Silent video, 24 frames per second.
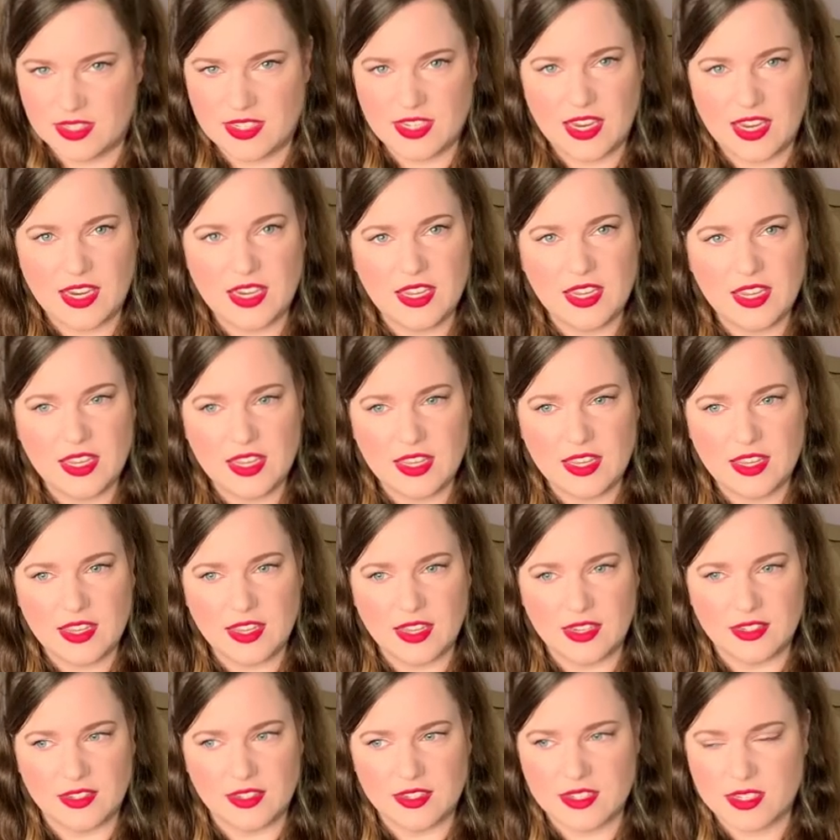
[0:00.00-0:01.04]
tinny,
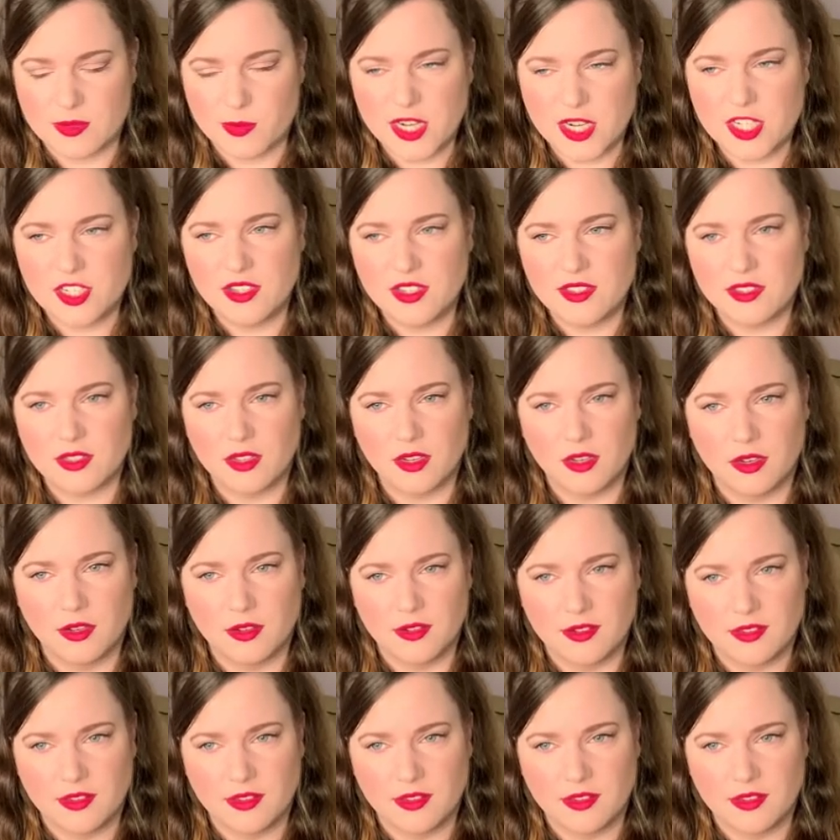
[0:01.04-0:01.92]
and especially the,